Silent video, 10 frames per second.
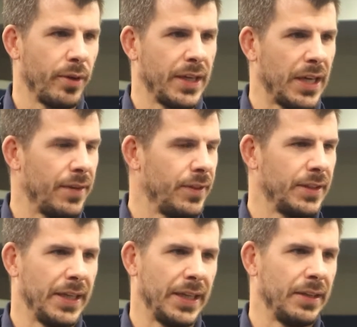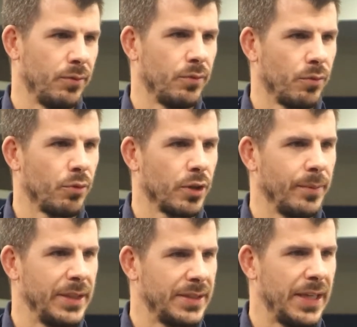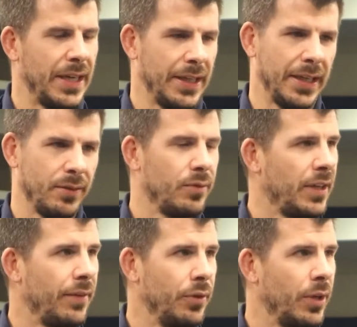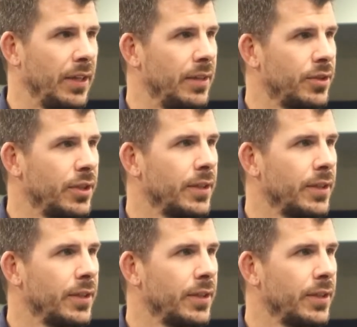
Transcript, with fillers: pretty confident that going to be set at heavyweight this